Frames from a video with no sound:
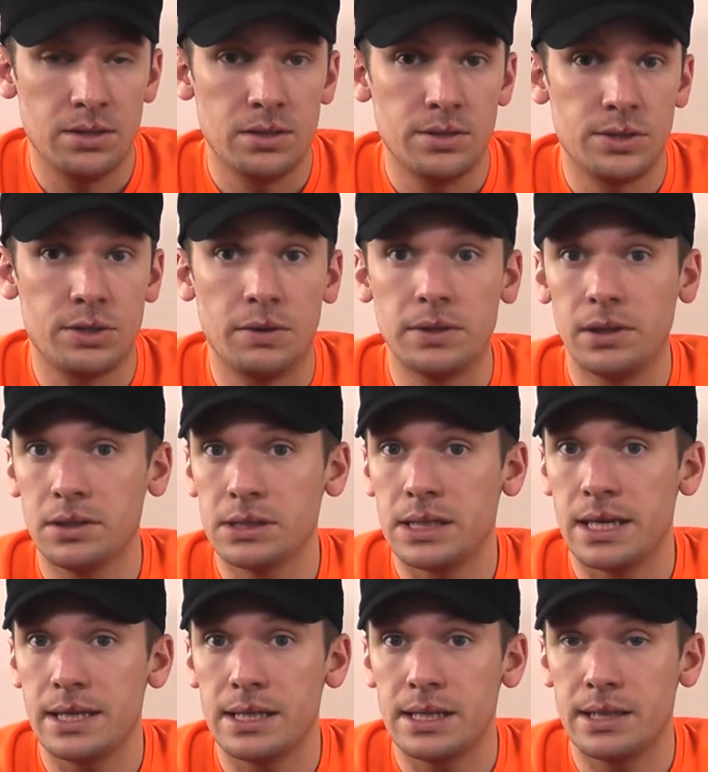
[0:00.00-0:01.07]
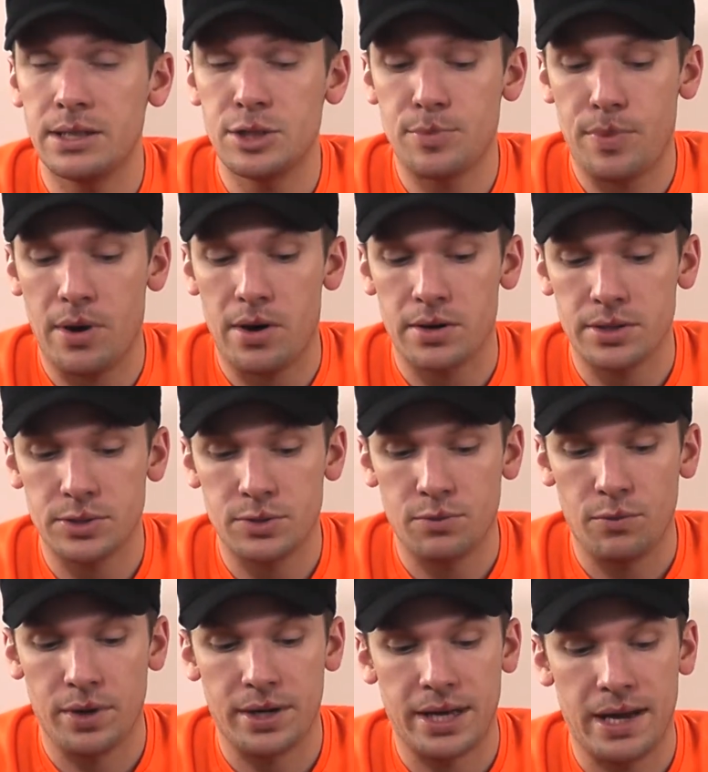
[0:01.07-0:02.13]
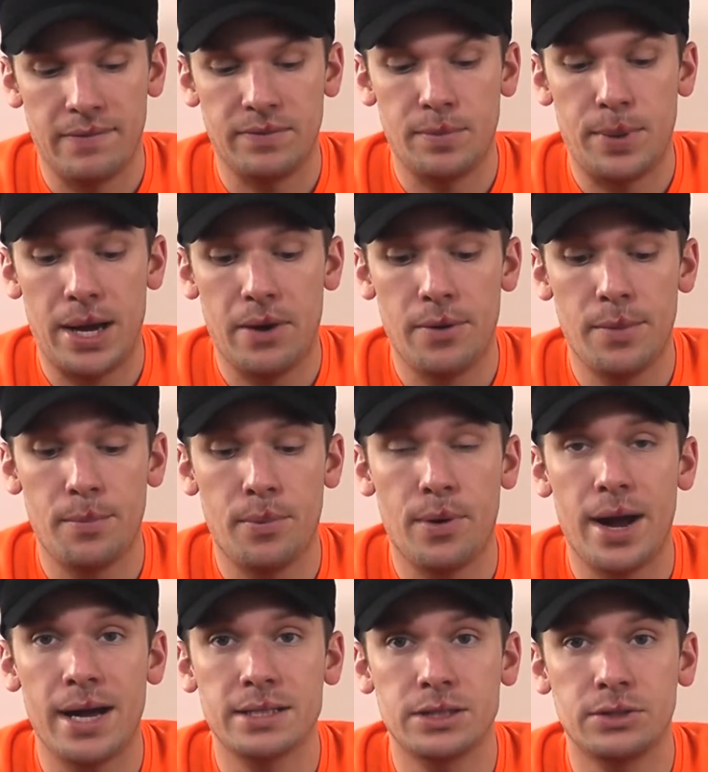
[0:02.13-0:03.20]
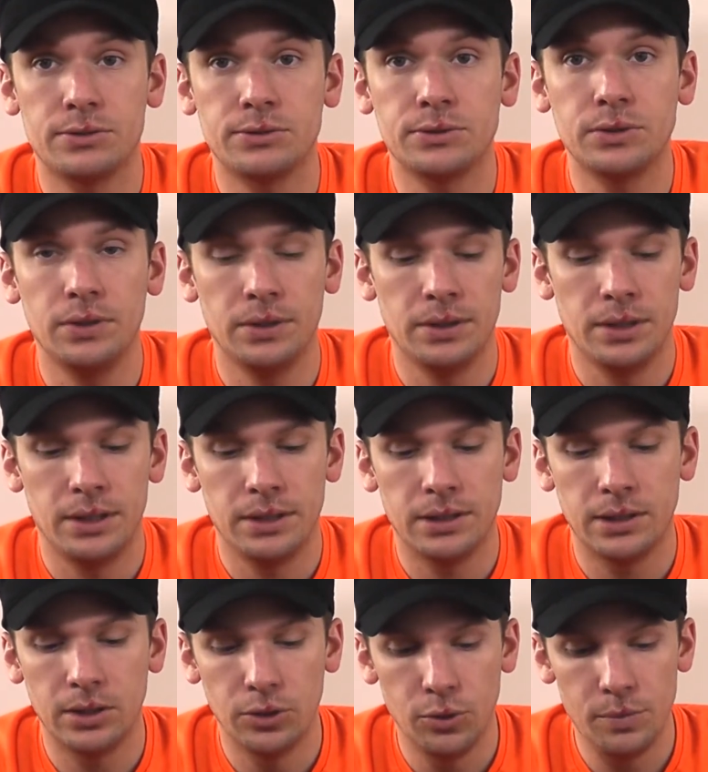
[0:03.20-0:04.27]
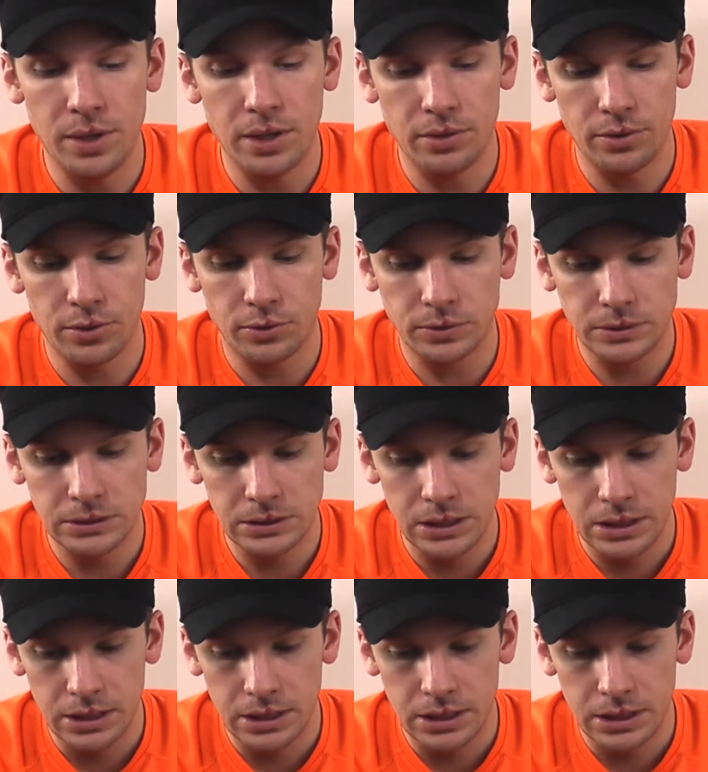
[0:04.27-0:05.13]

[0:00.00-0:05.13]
So it looks like in this box we're going to have the Power Practical Luminoodle.